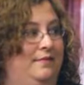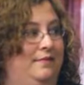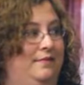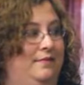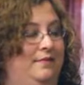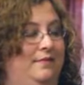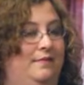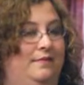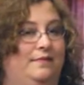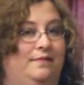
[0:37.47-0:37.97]

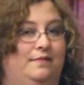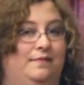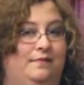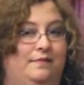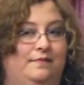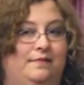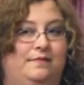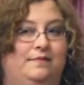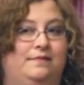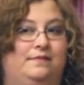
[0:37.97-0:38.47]

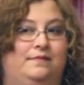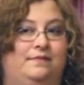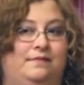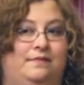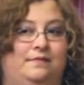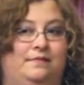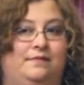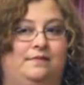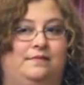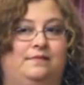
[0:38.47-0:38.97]

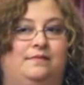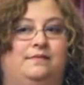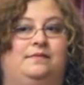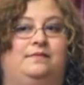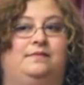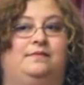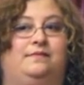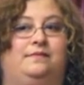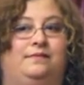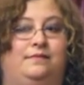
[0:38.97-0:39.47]

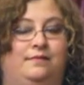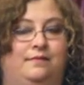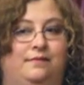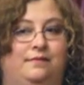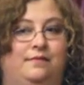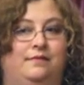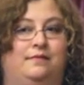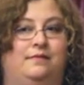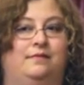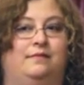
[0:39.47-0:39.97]

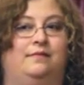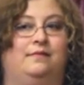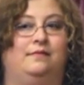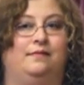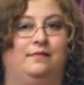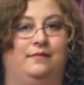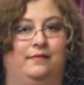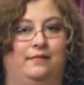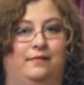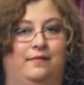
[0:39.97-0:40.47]

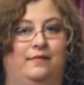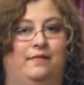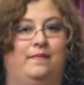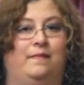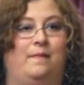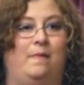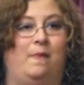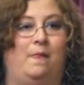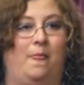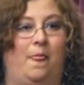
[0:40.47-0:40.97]

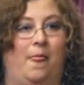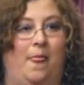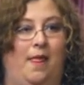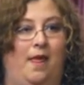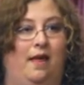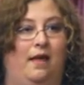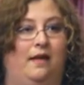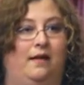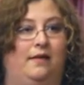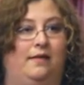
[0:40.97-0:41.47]

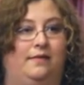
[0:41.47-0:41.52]
(not speaking)